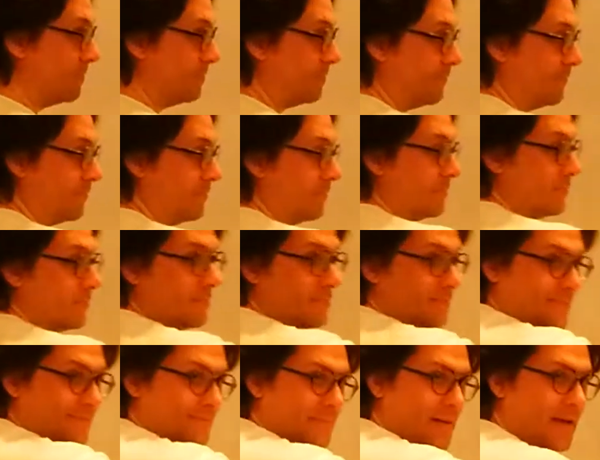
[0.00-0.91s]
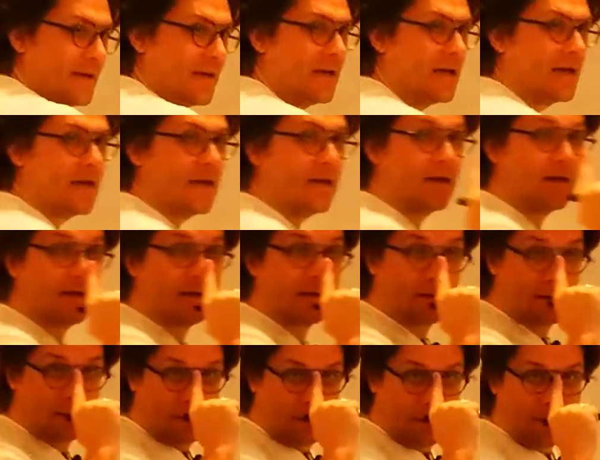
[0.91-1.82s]
give it to you, you
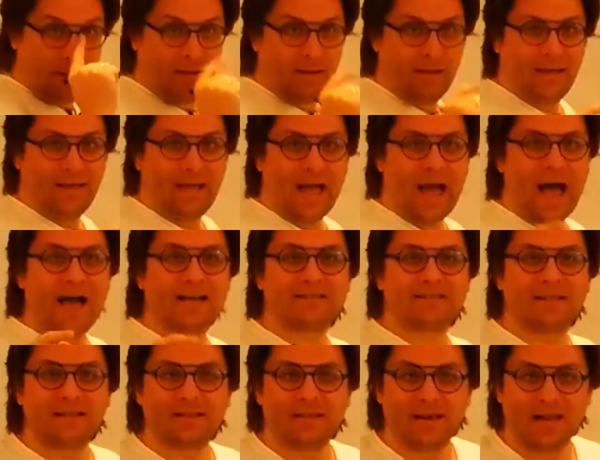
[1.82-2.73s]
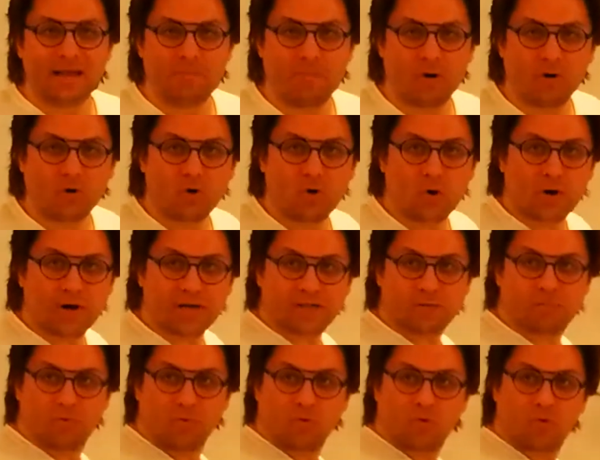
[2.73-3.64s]
have ashes in it. Don't forget, it's an
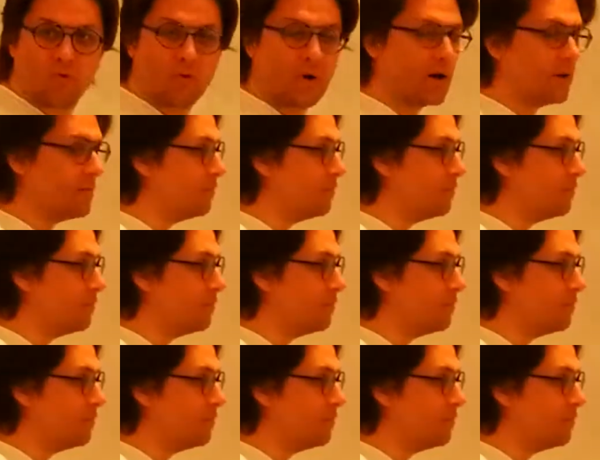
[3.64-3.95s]
element.